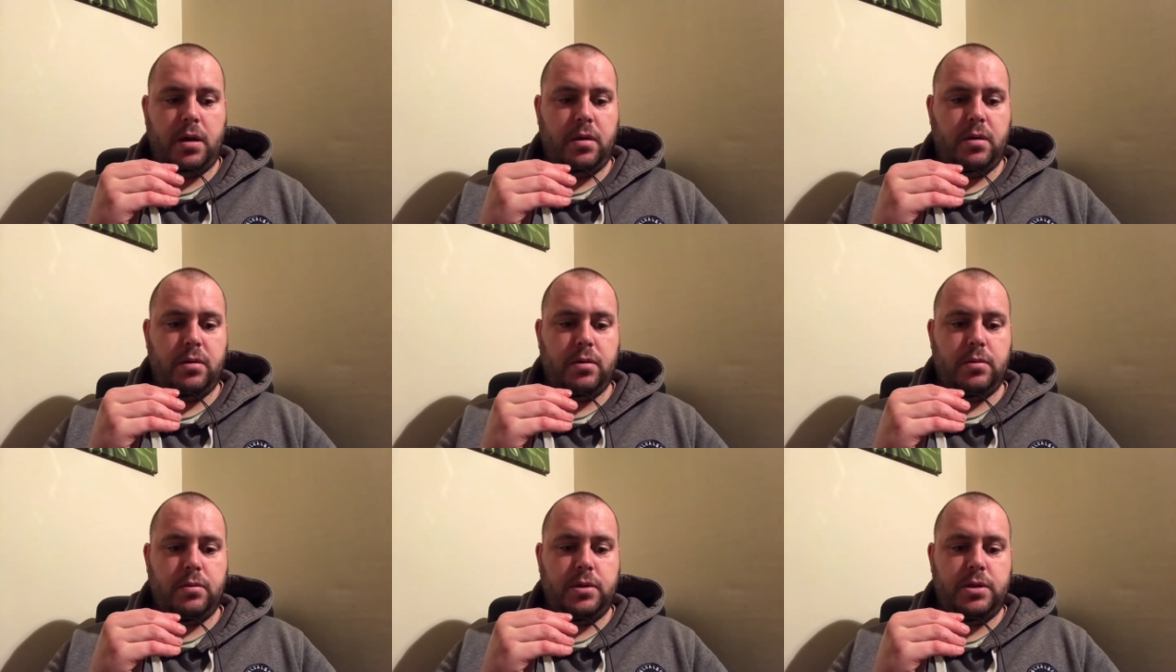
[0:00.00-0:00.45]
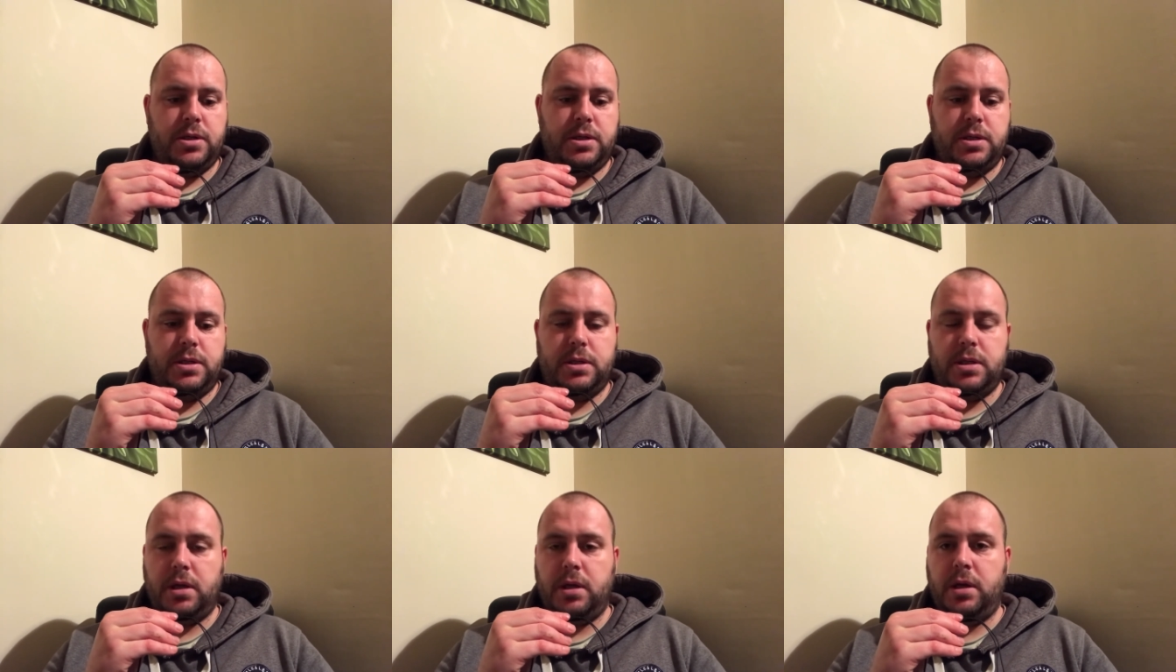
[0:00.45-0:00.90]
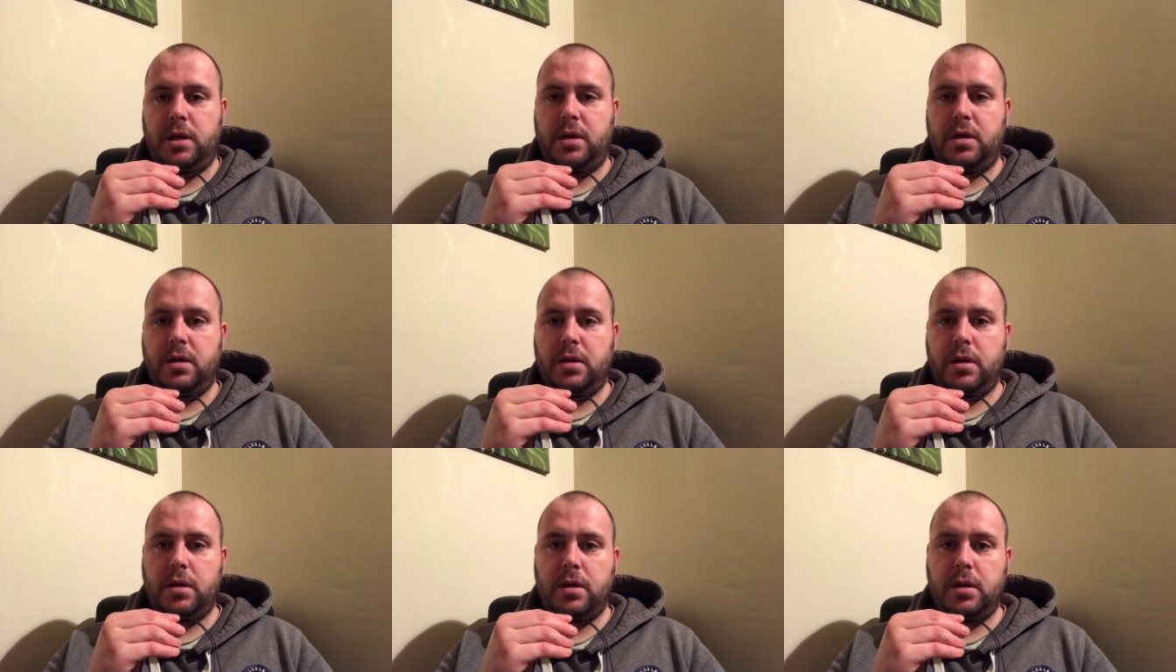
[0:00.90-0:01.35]
which is the
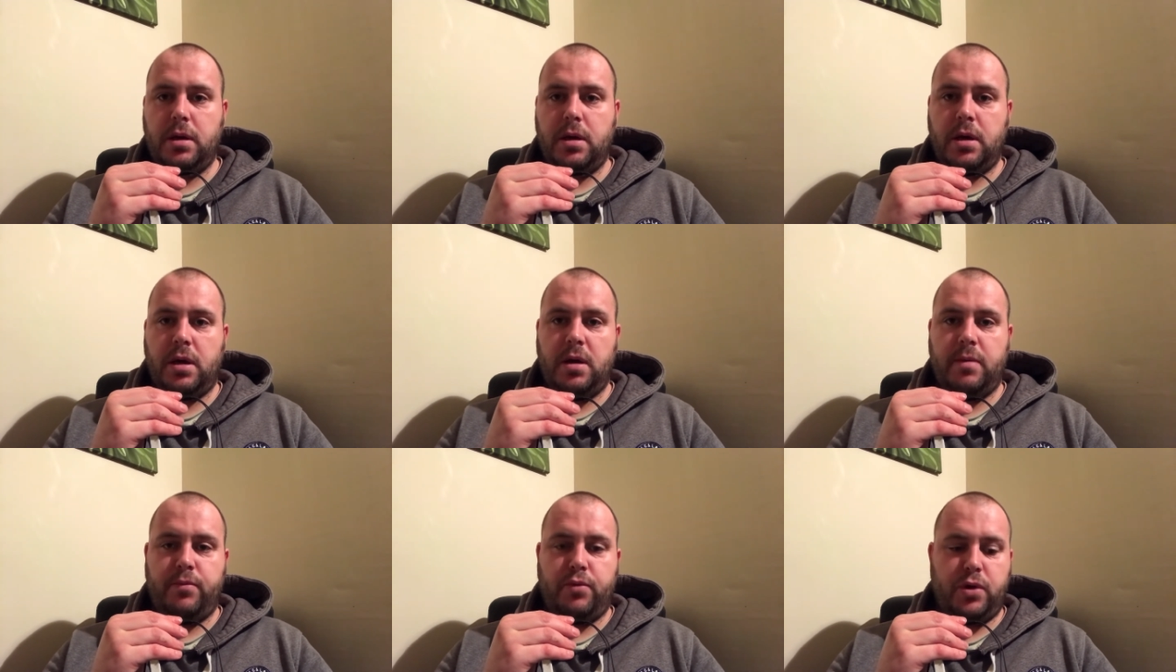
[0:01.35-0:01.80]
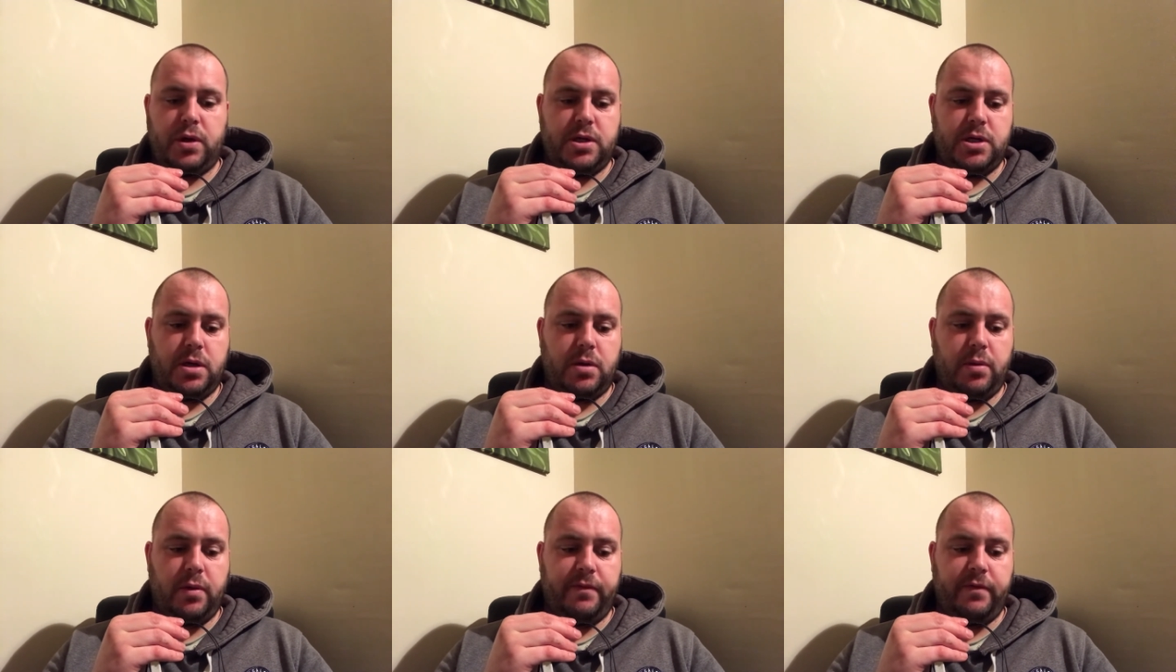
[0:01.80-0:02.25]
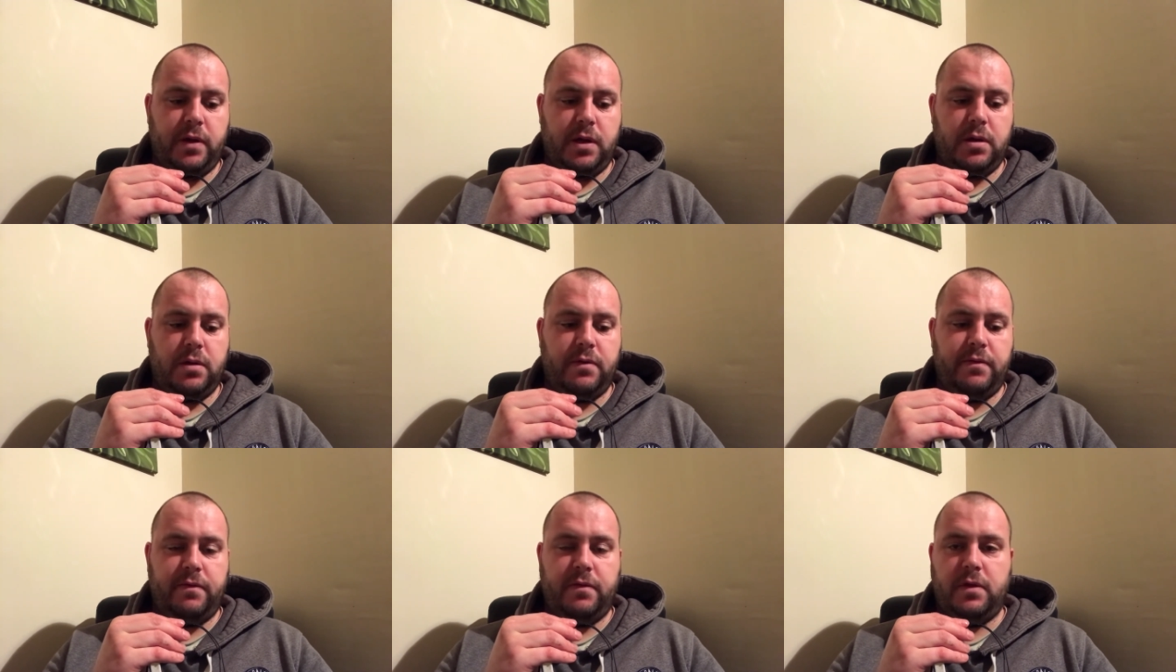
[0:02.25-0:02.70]
British equivalent of
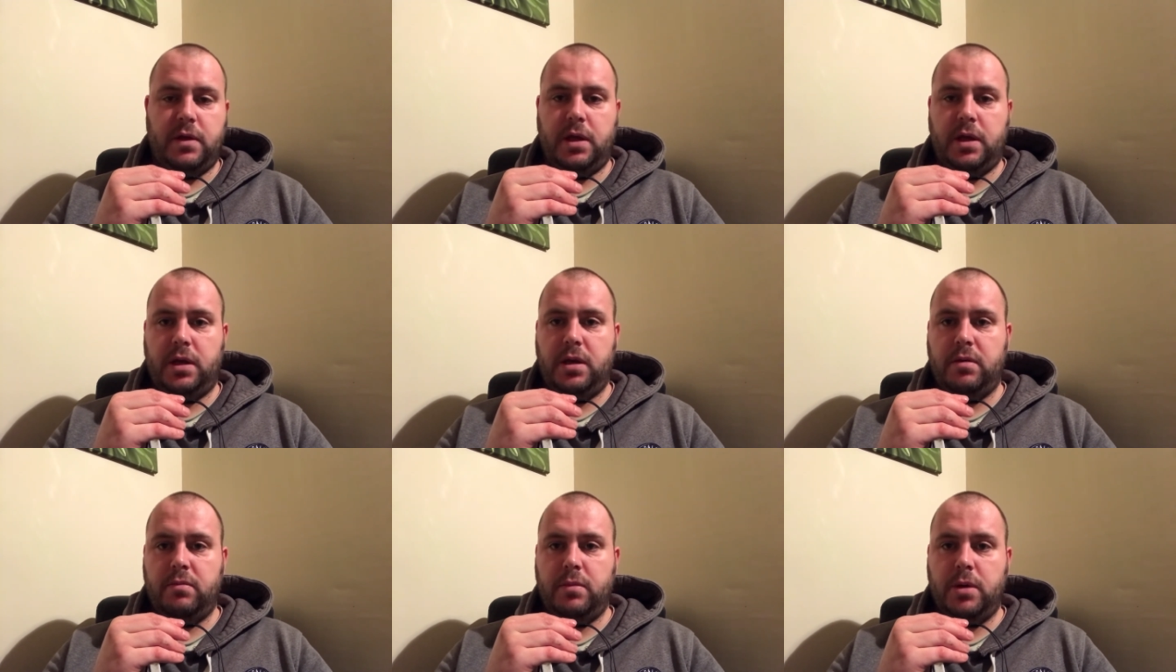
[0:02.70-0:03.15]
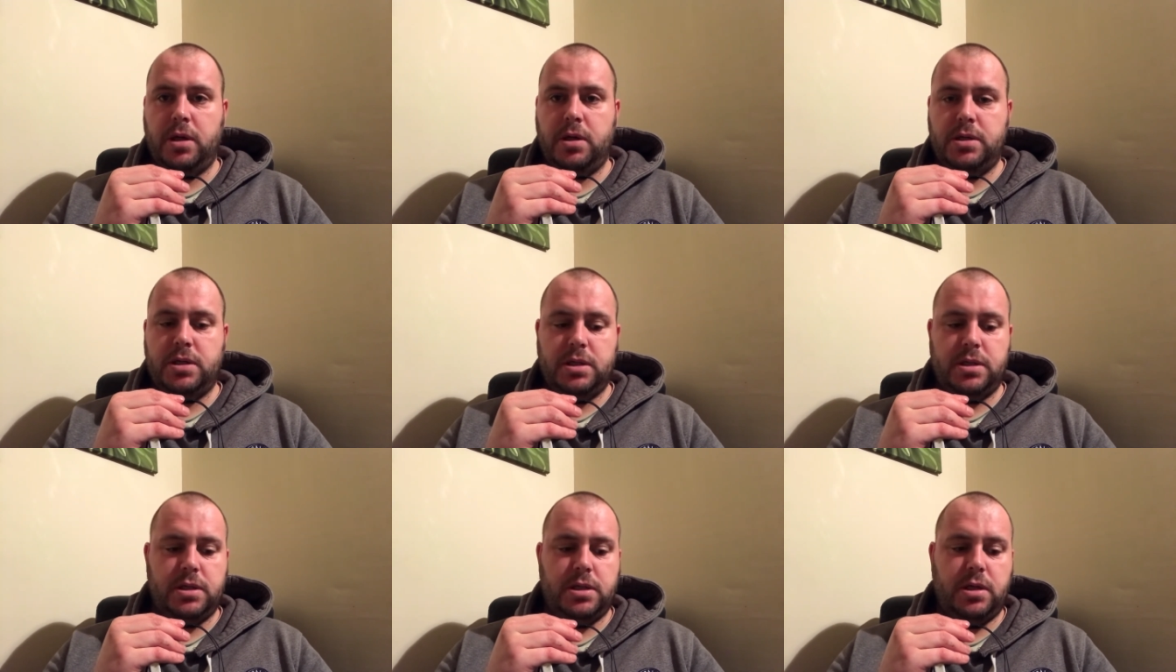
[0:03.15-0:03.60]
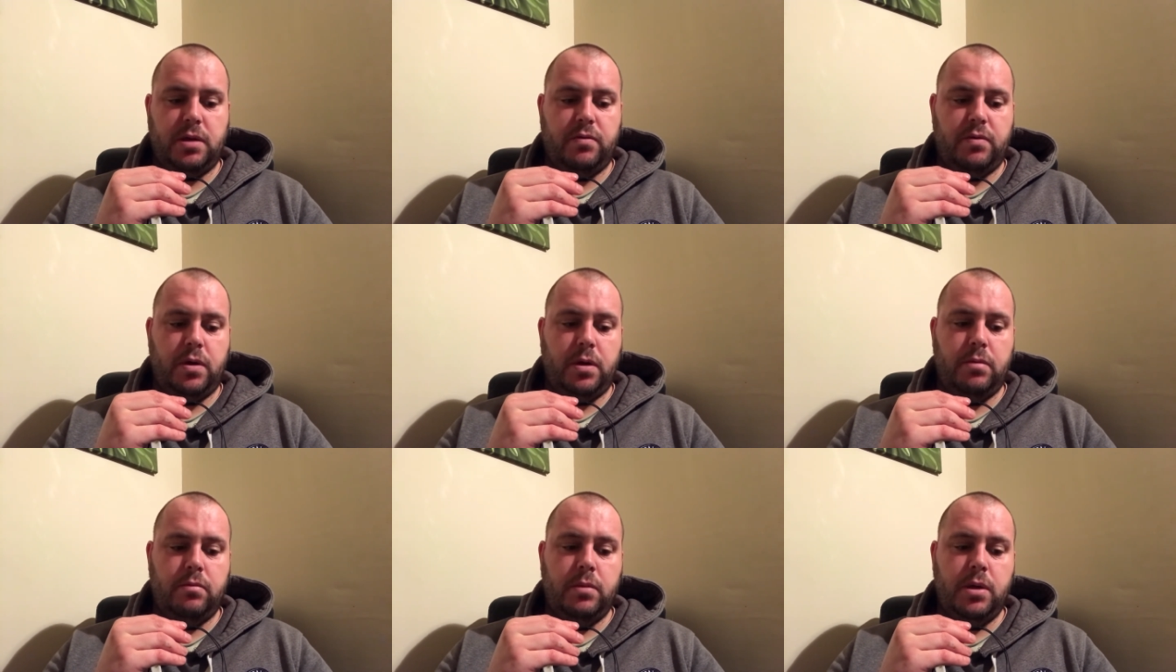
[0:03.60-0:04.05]
the emergency
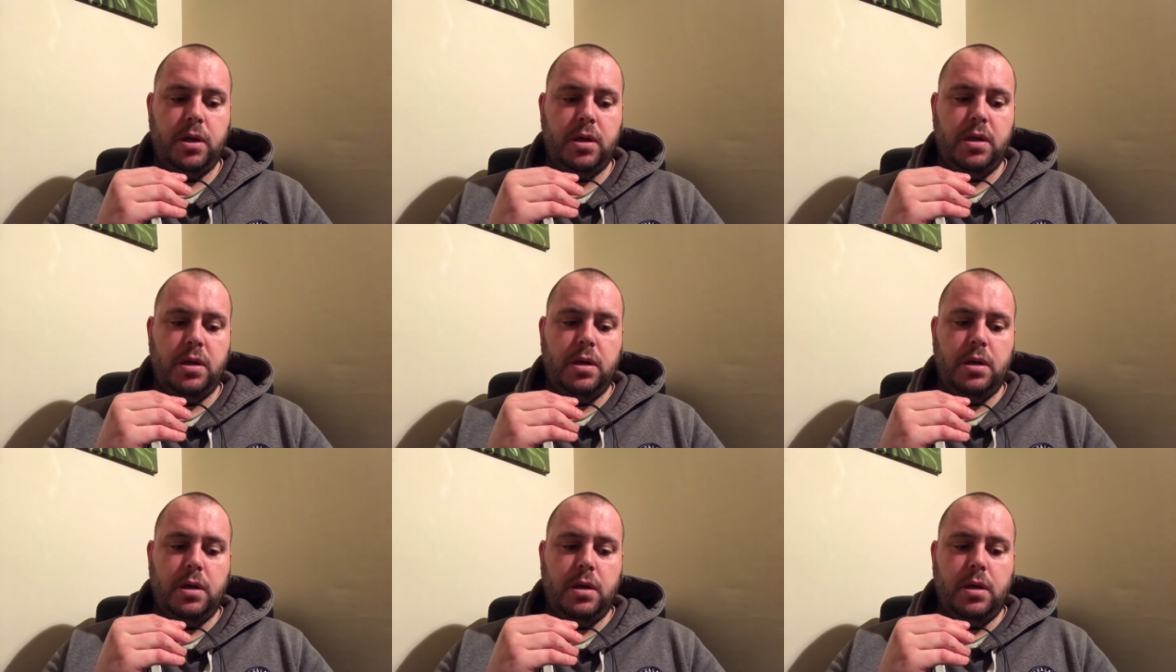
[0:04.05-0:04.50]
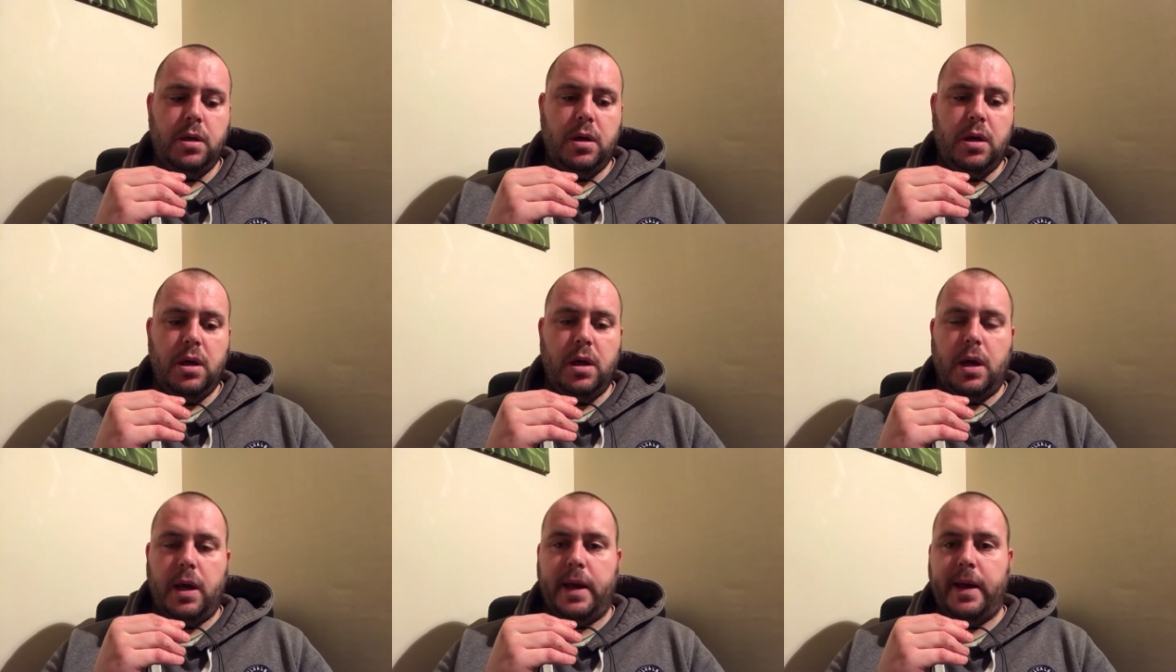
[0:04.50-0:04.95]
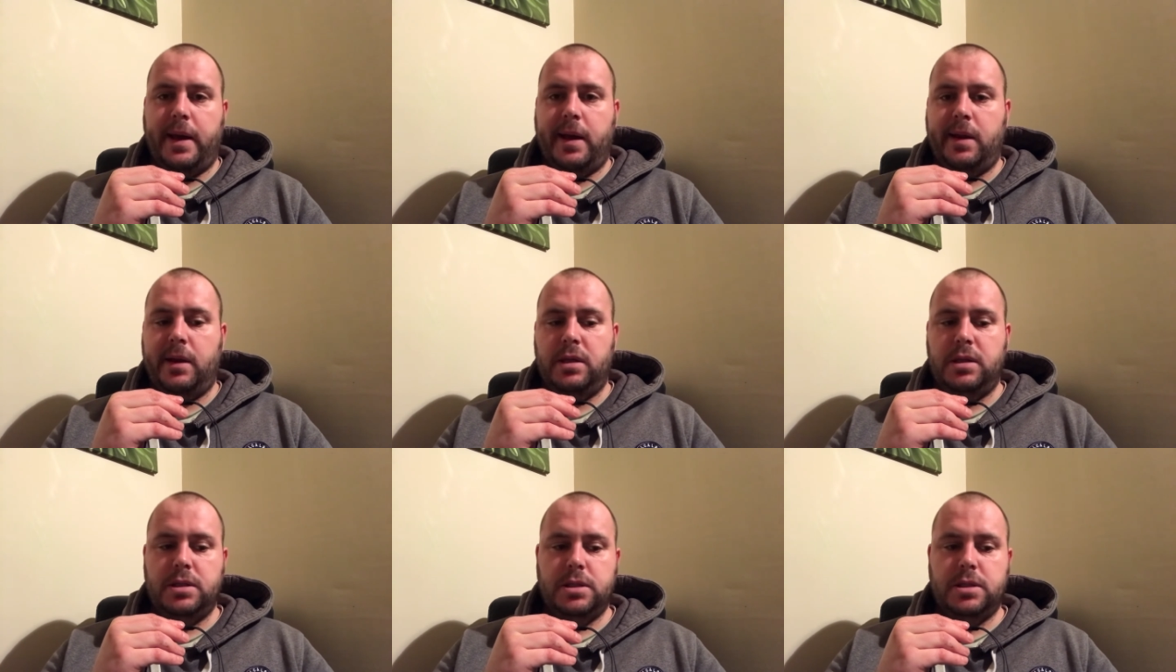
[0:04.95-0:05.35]
room, and